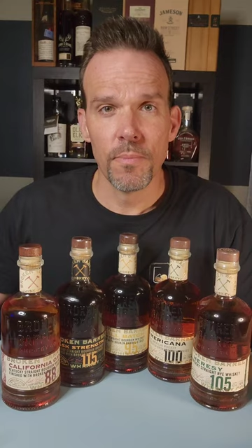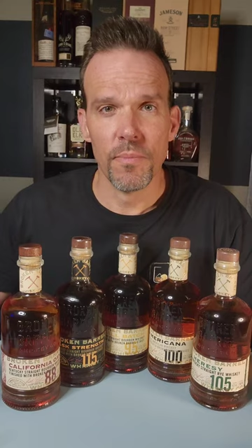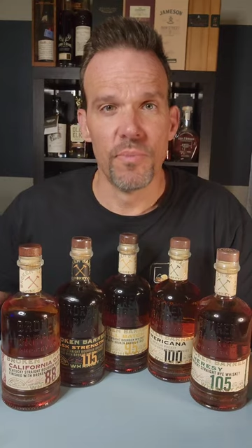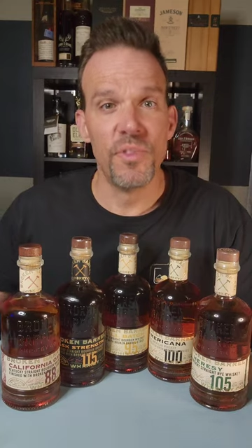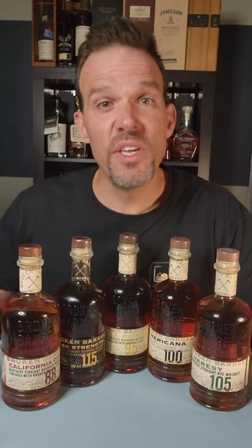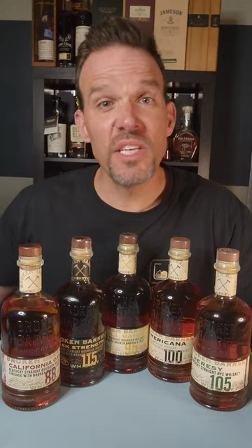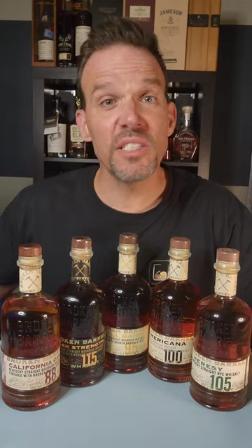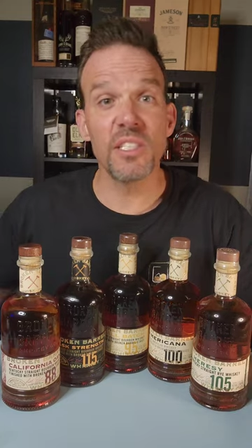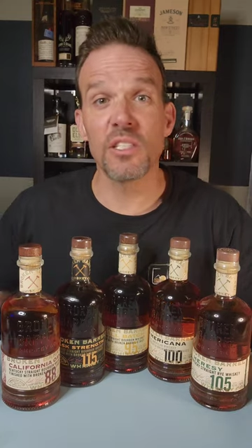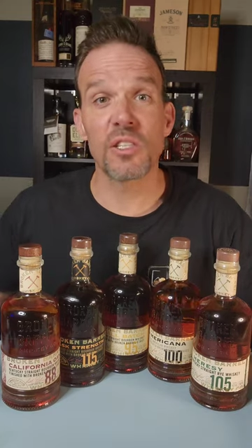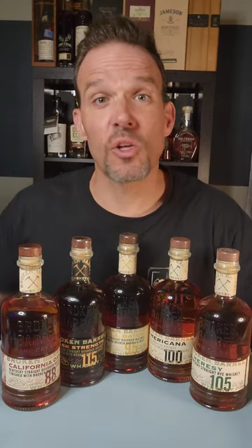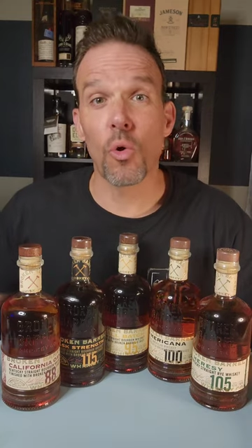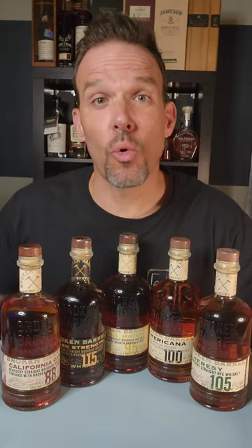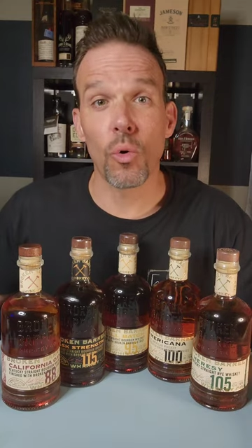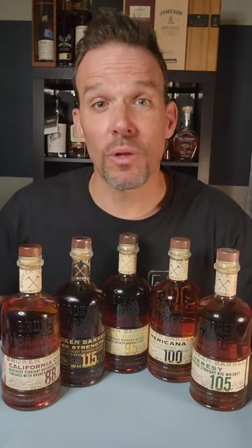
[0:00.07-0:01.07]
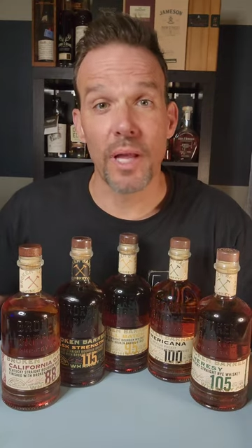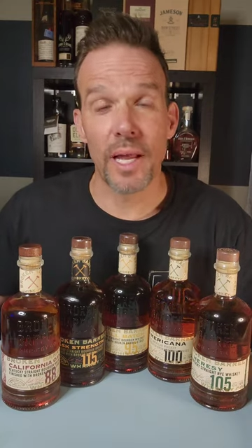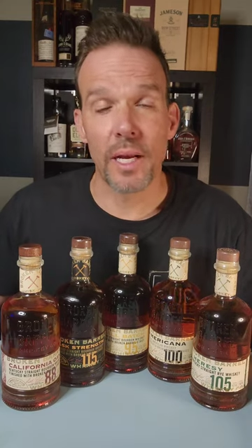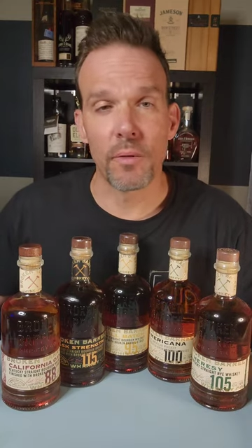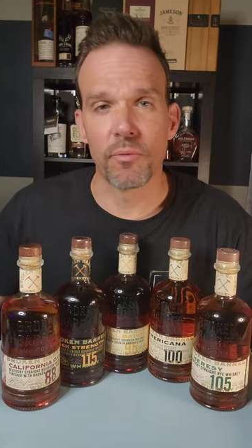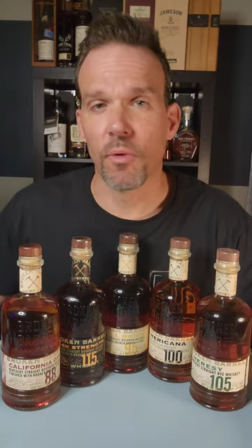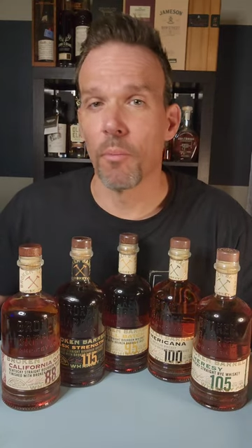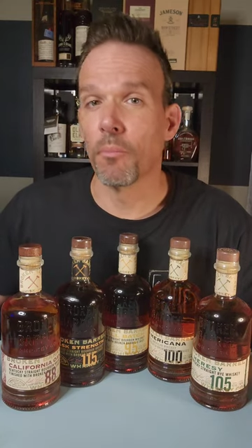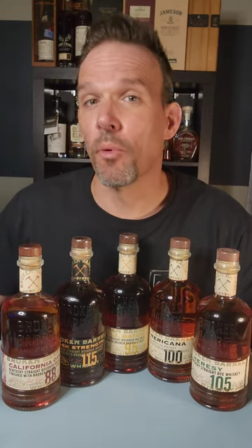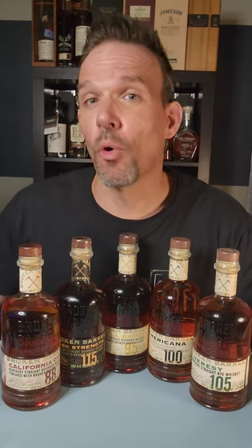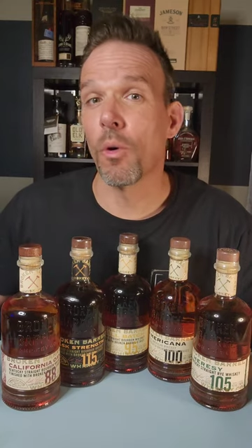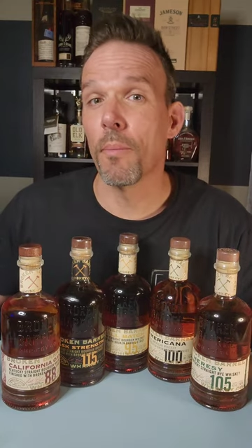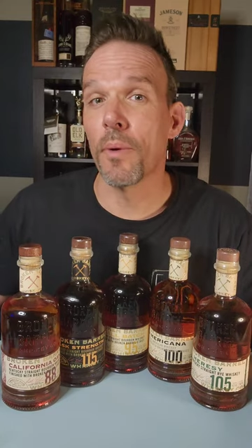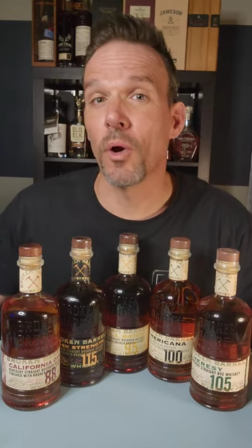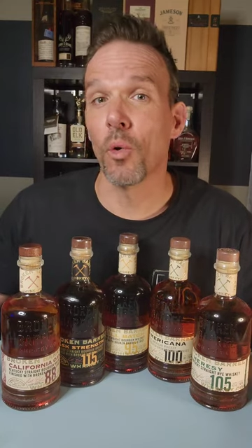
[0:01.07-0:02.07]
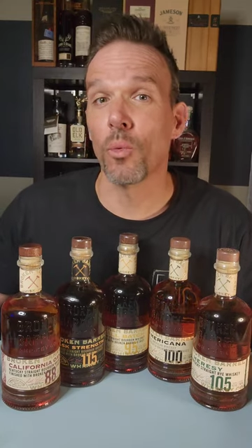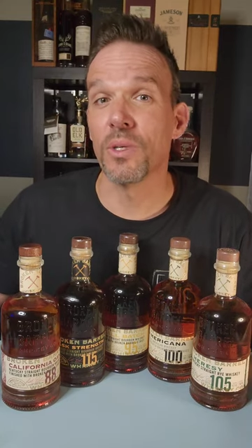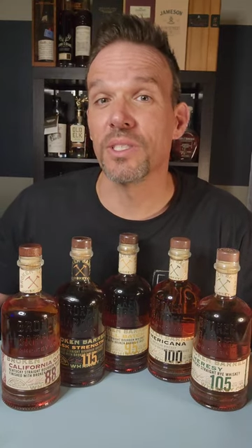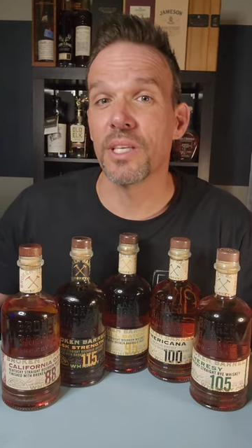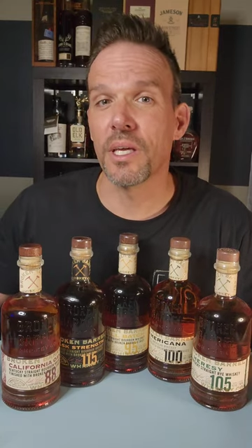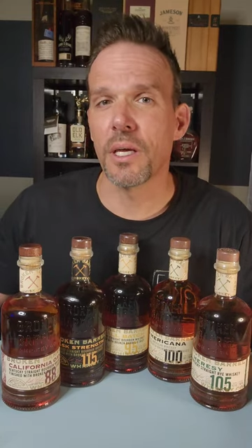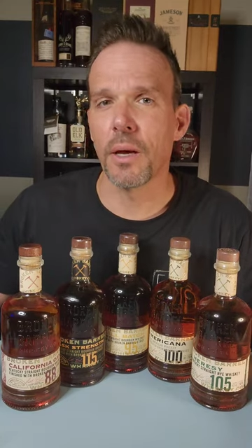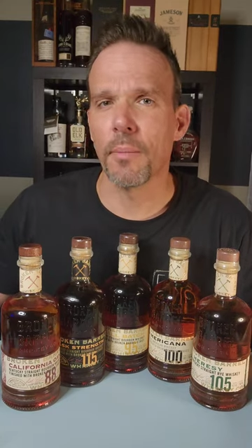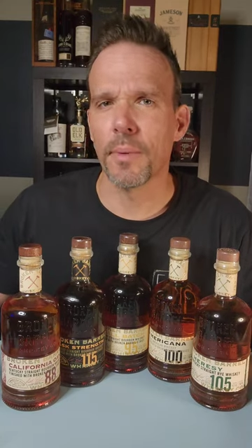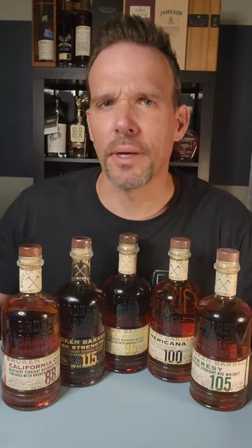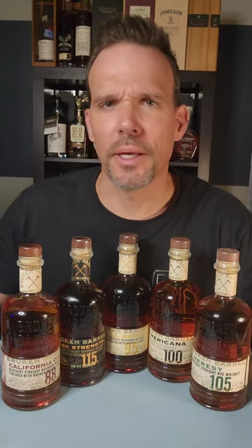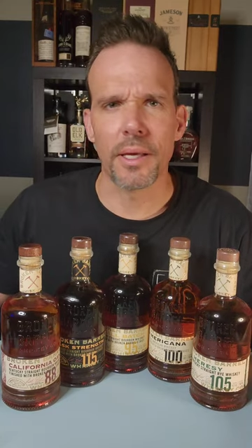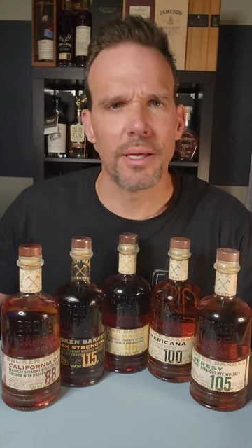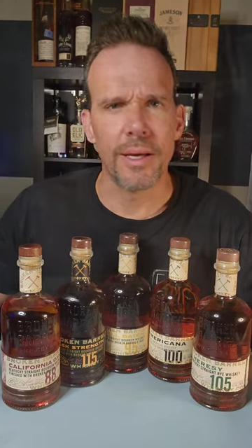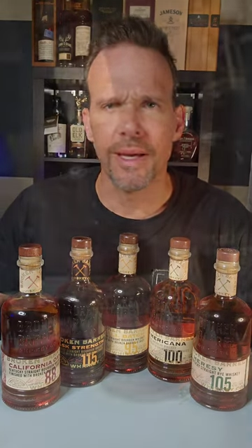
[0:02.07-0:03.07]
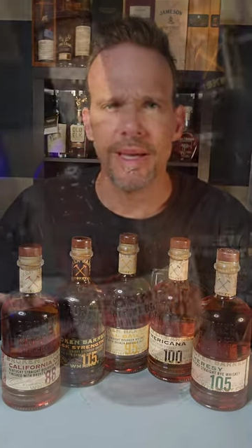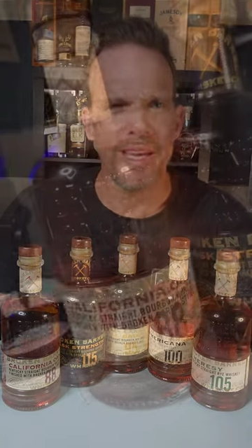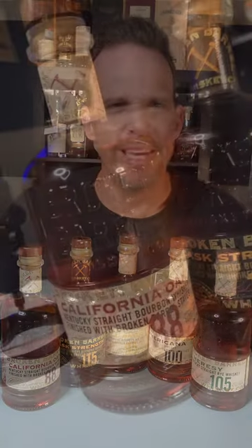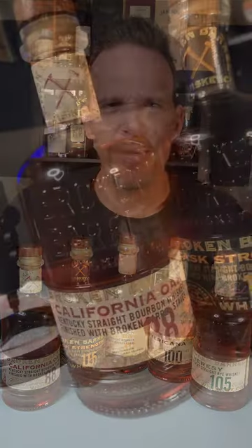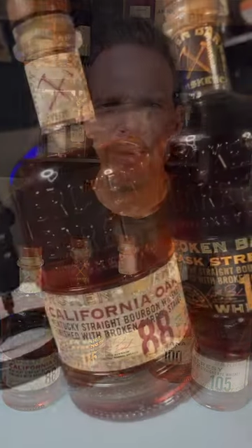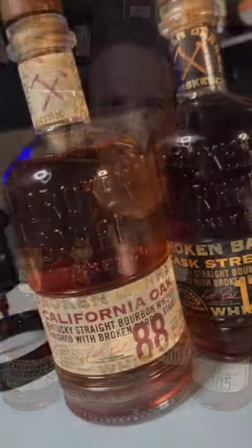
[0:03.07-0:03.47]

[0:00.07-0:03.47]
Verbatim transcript: This is the core lineup from Broken Barrel Whiskey Company. In